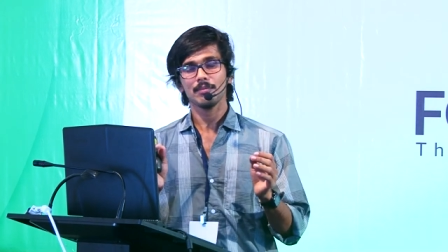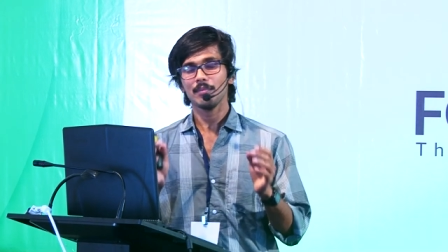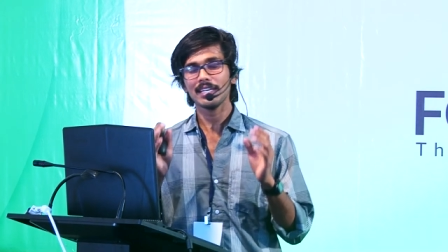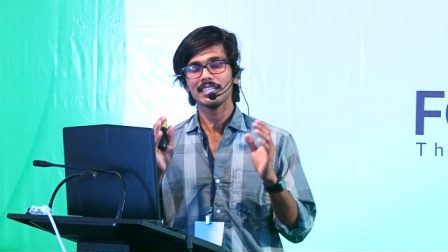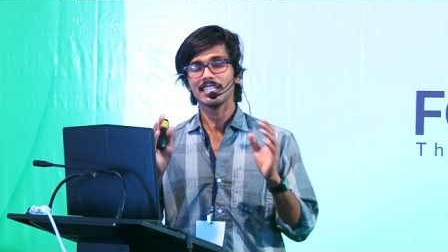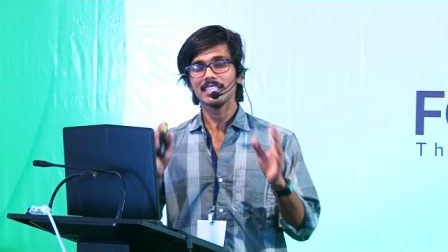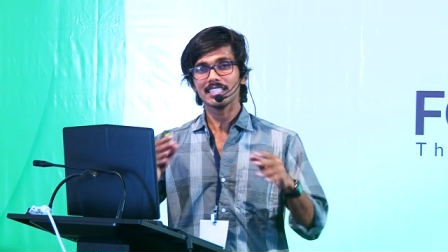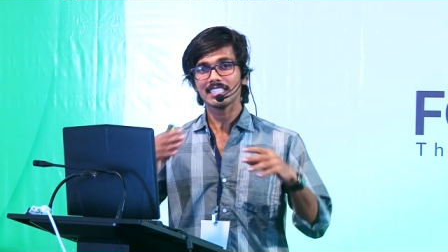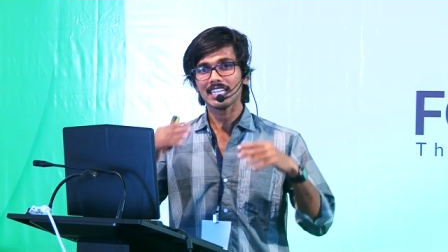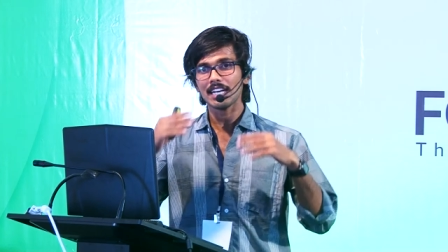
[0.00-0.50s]

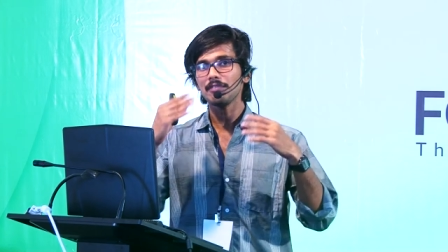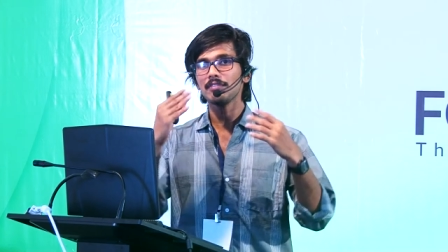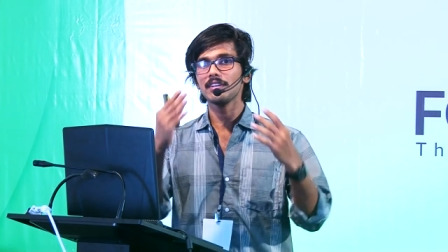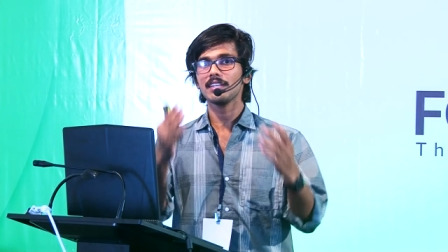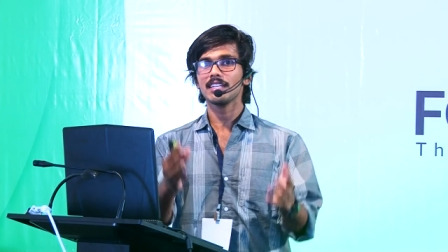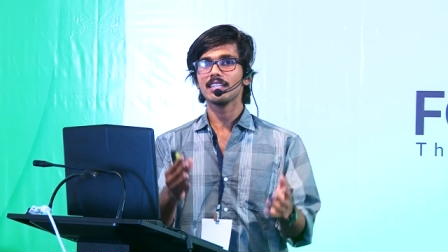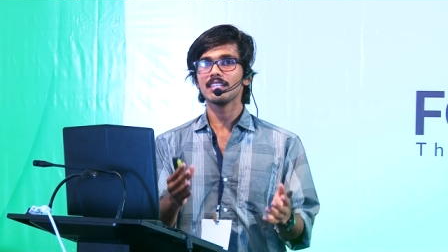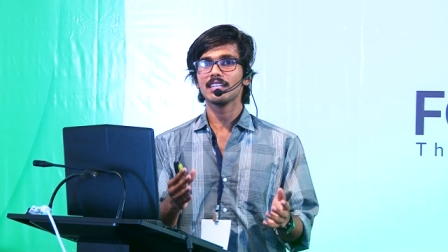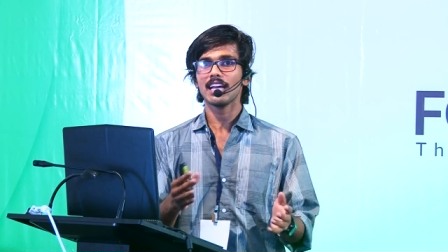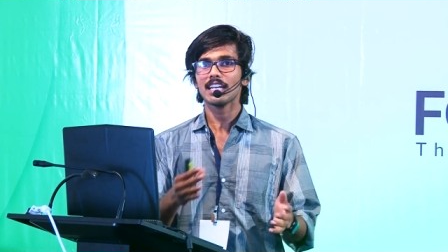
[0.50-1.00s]
Make it
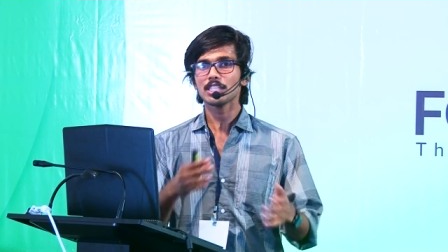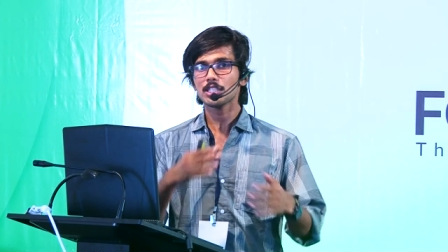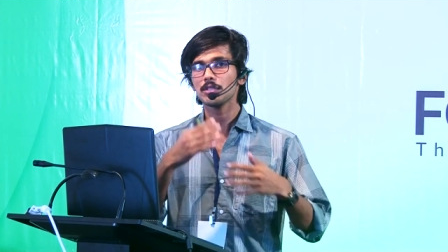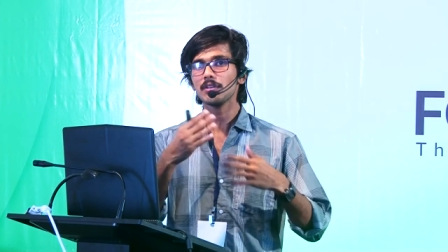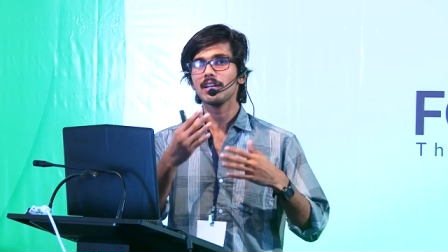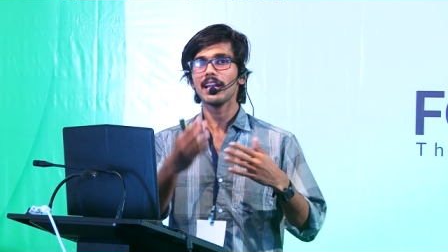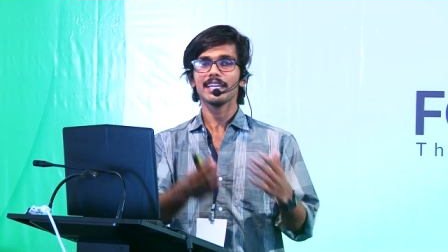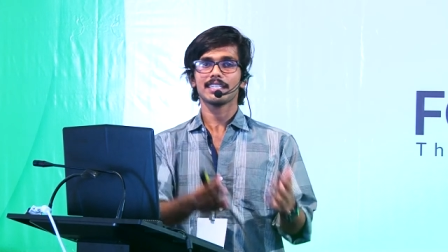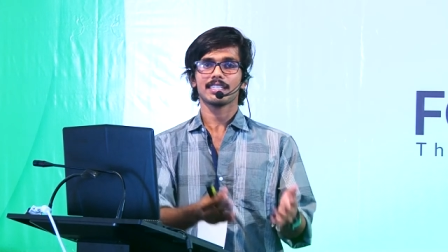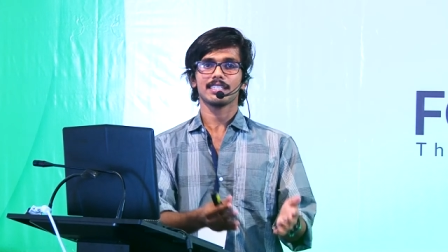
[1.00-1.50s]
convenient as you
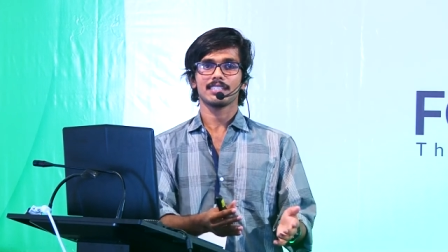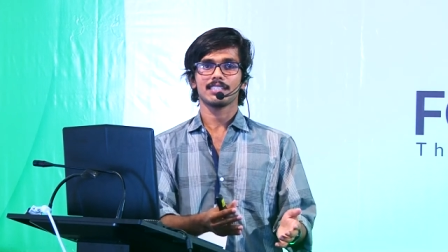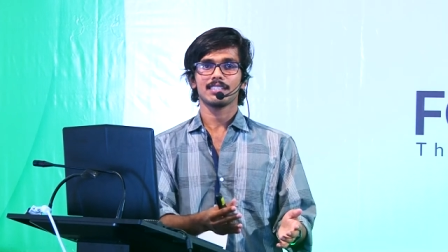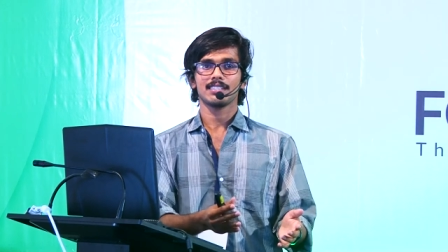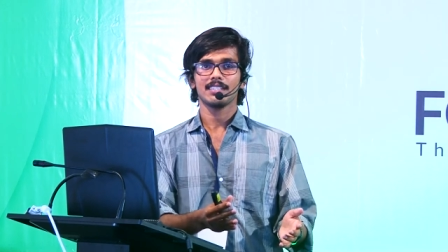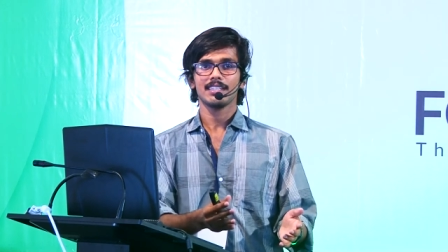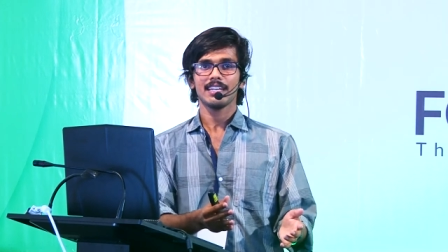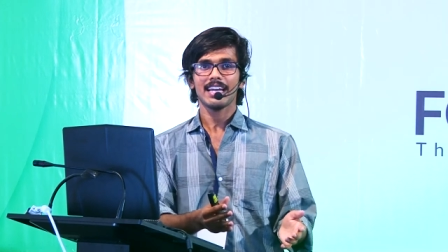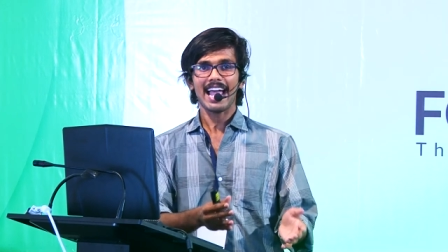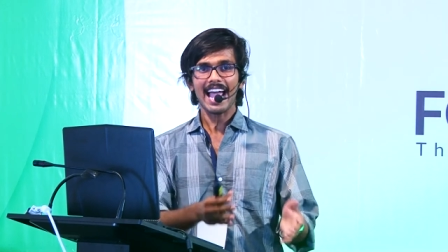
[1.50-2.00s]
like it,
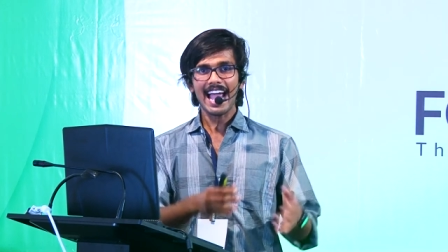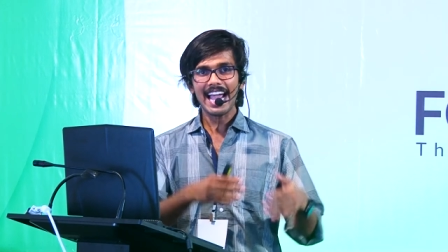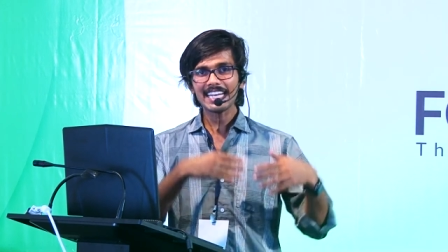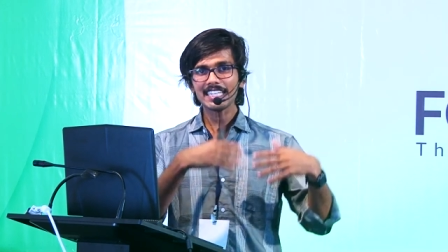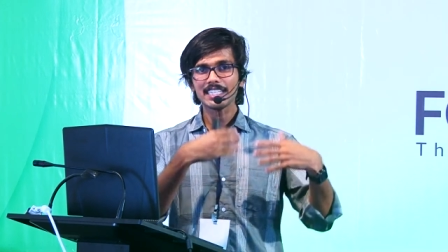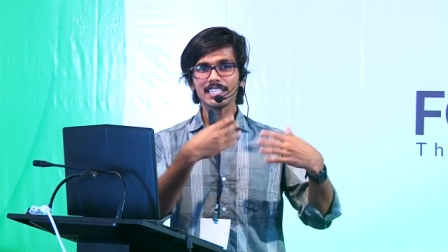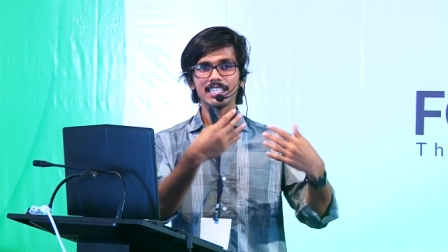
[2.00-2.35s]
and